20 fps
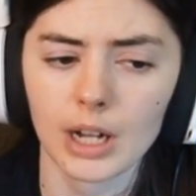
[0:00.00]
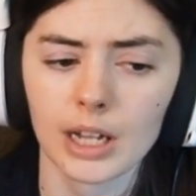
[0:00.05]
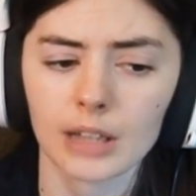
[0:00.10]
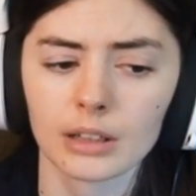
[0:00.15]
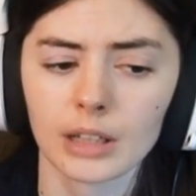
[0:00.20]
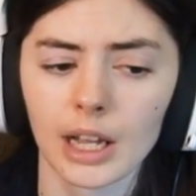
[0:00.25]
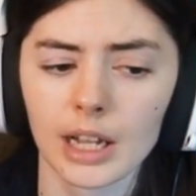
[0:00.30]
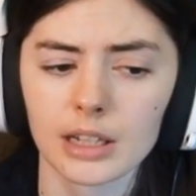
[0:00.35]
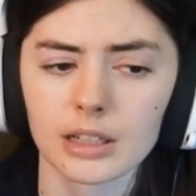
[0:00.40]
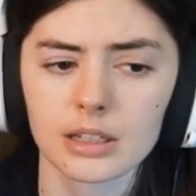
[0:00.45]
I
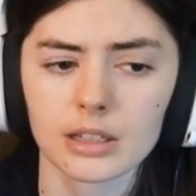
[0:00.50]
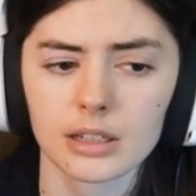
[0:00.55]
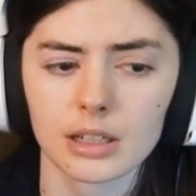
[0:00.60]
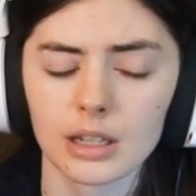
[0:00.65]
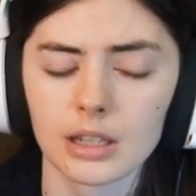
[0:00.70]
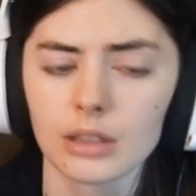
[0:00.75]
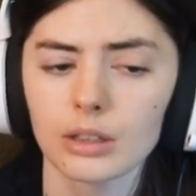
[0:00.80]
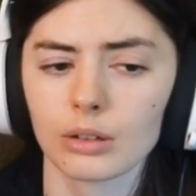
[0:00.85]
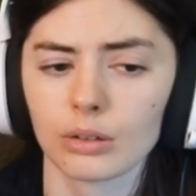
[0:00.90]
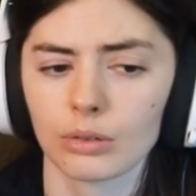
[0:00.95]
liked
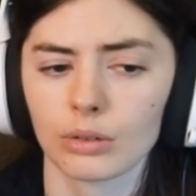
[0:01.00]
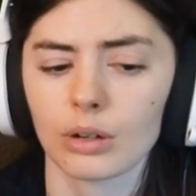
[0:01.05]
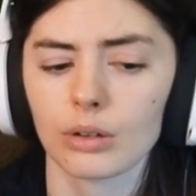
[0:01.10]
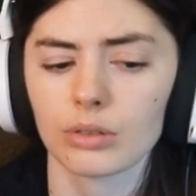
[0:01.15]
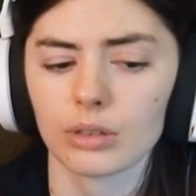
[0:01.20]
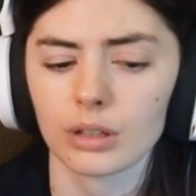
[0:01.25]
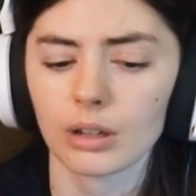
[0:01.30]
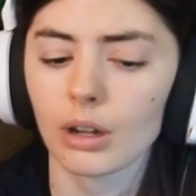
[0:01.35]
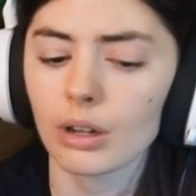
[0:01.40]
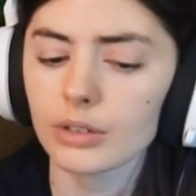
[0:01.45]
seeing the
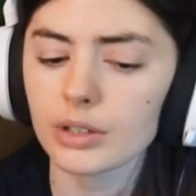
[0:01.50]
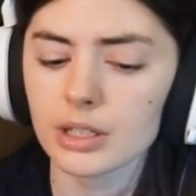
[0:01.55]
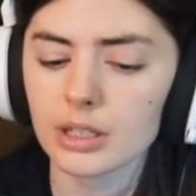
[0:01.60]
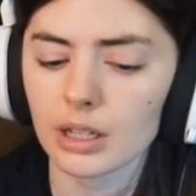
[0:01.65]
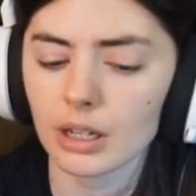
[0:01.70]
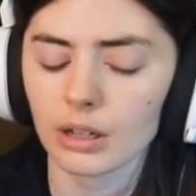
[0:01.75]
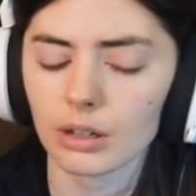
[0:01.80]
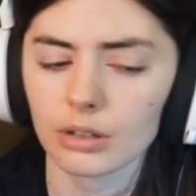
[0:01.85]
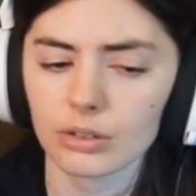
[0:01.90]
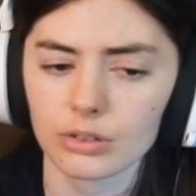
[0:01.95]
growth in all these
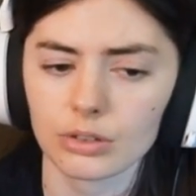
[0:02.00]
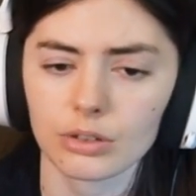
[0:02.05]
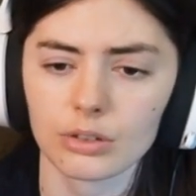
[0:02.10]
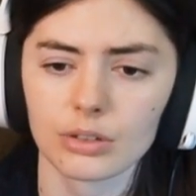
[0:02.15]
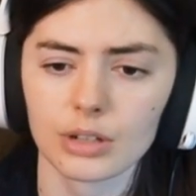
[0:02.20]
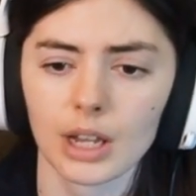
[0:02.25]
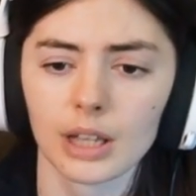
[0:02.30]
characters.